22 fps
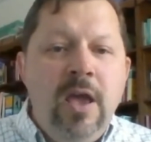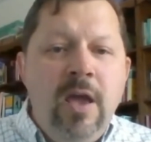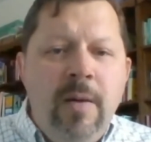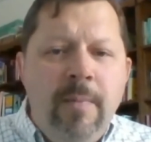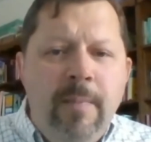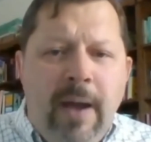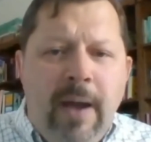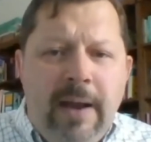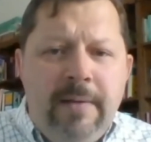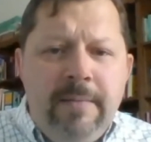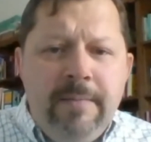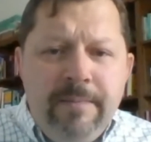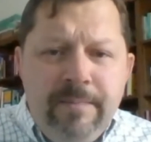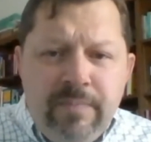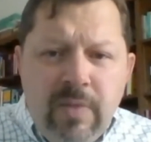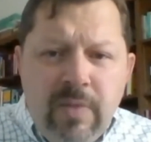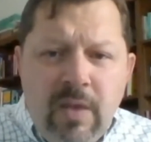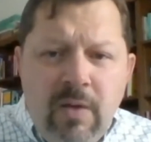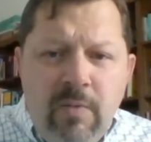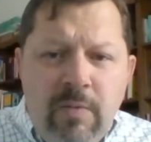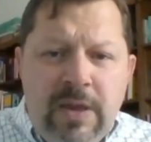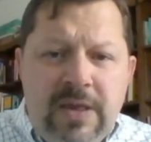but
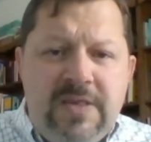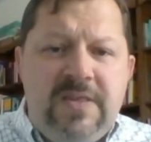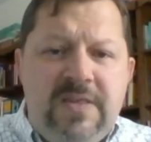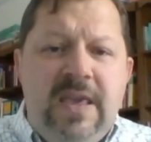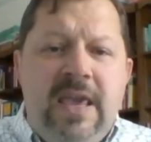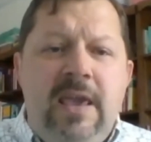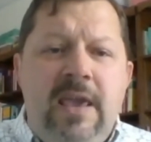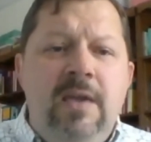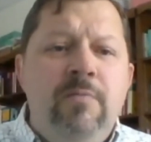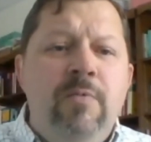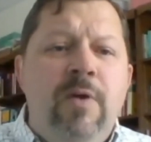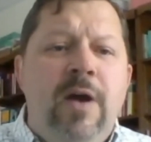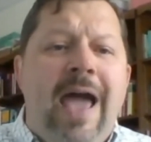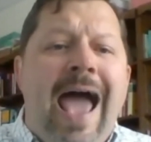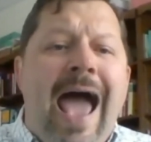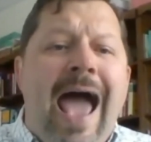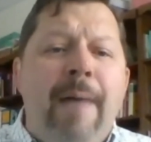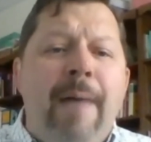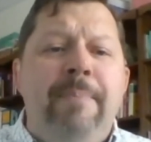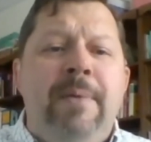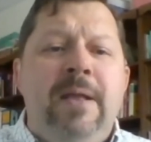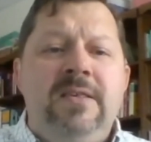we see what
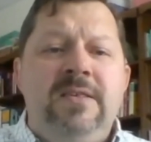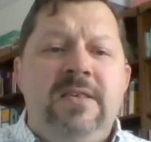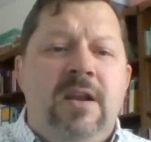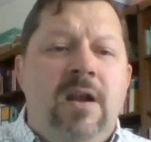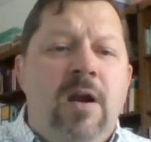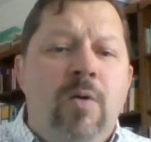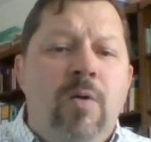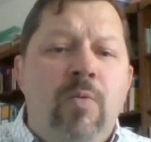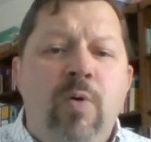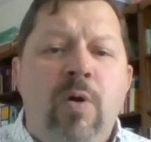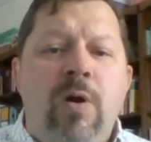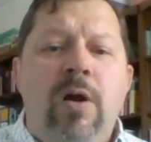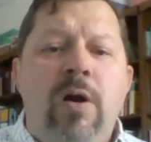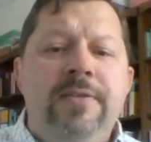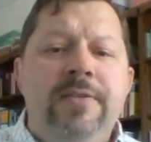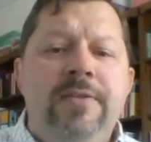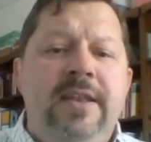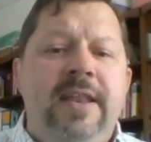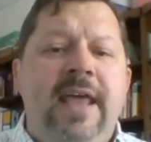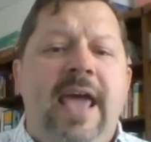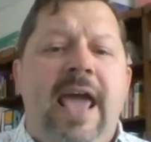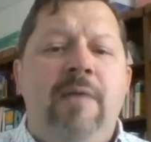happens in our world
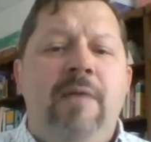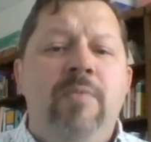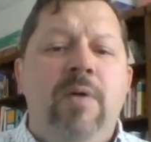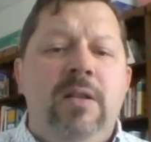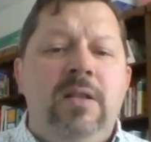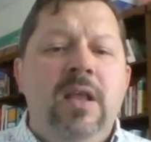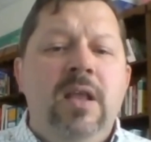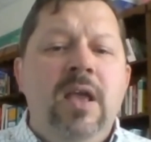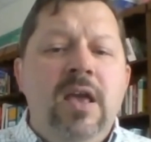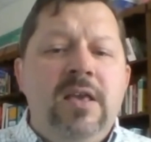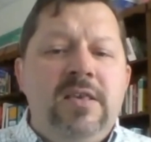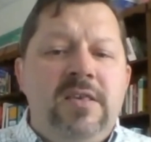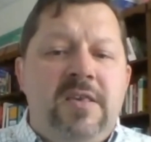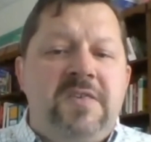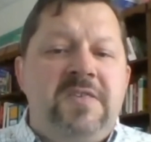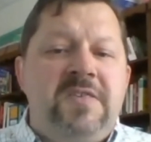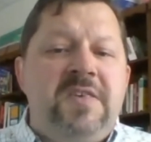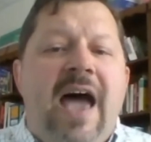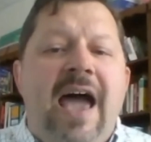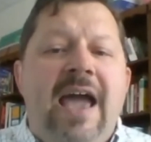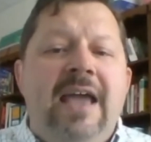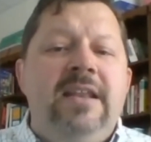today when
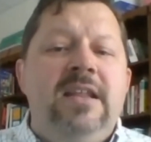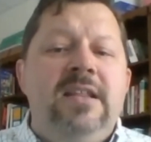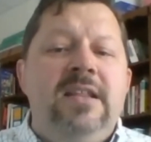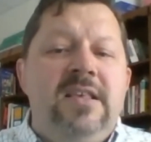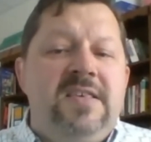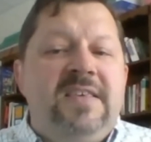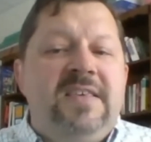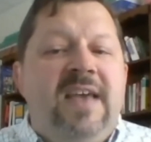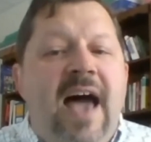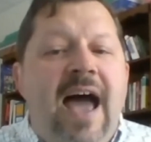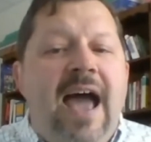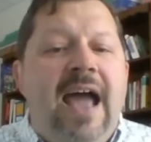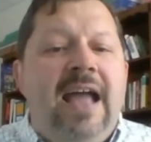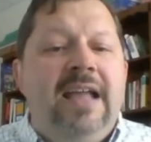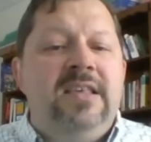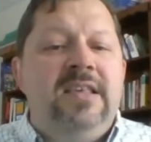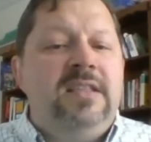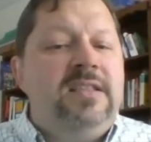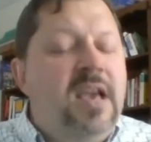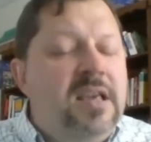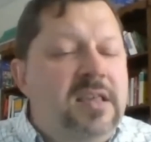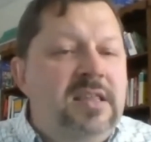society decides
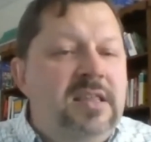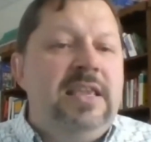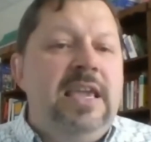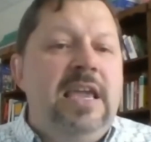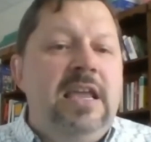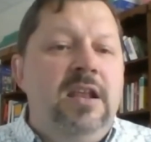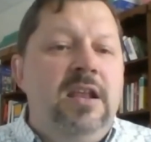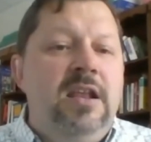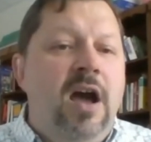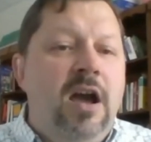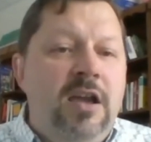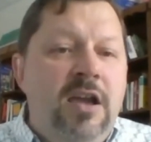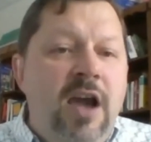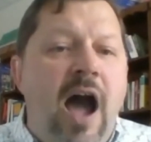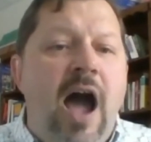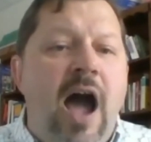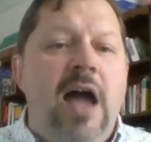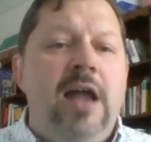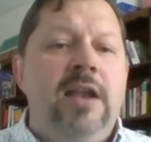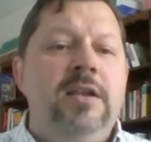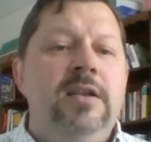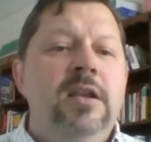it doesn't need a
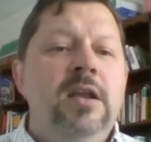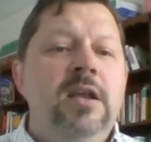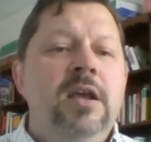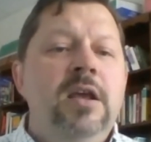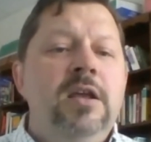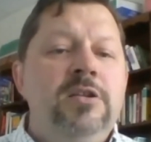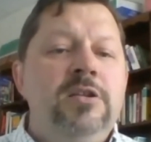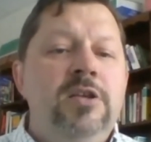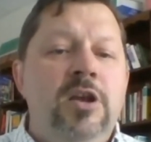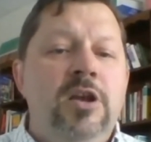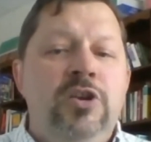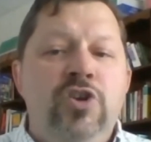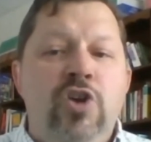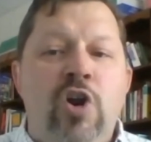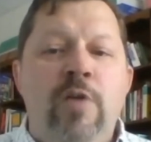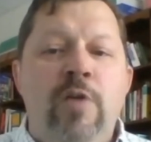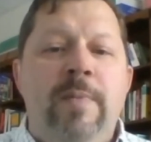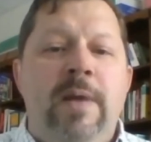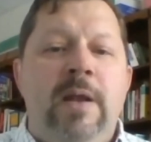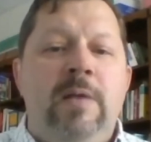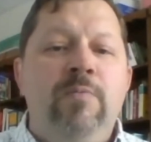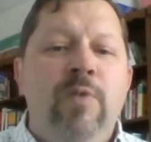God to
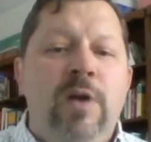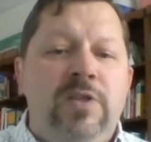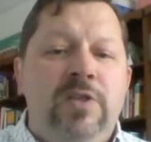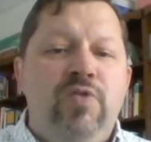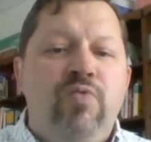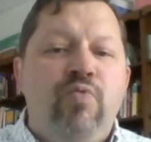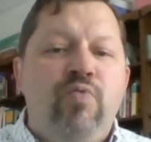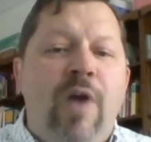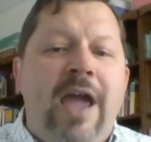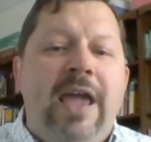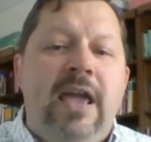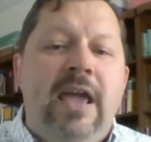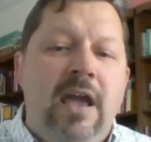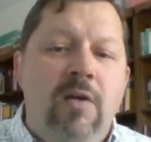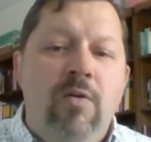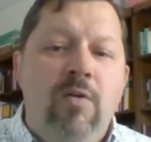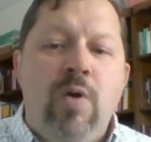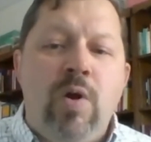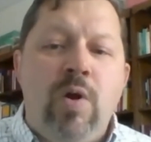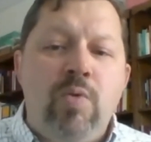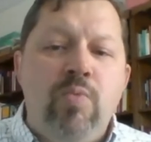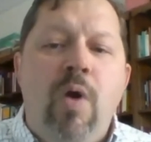determine what's right
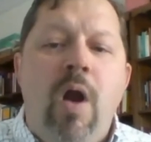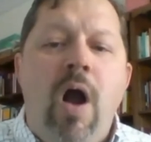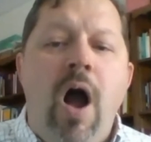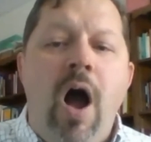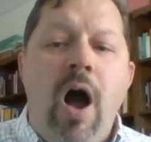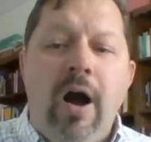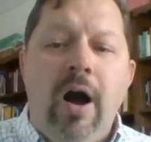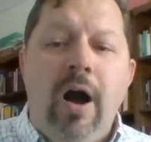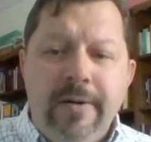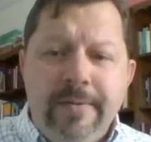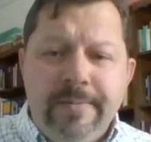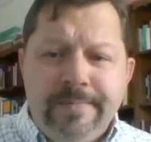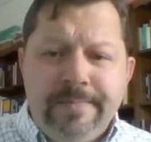or wrong.